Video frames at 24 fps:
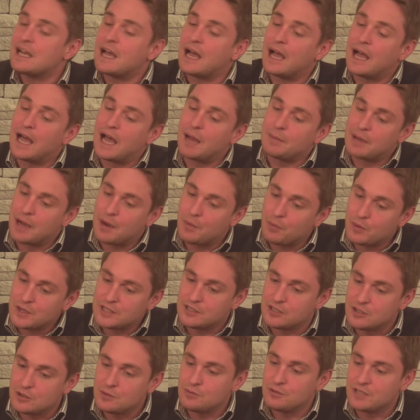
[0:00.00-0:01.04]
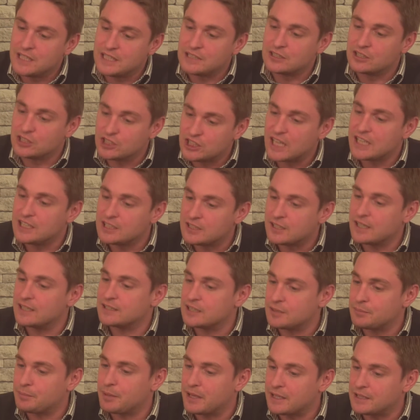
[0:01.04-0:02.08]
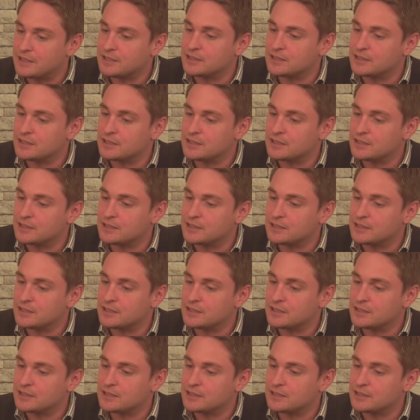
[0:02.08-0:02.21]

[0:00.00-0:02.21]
and we do need to change that debate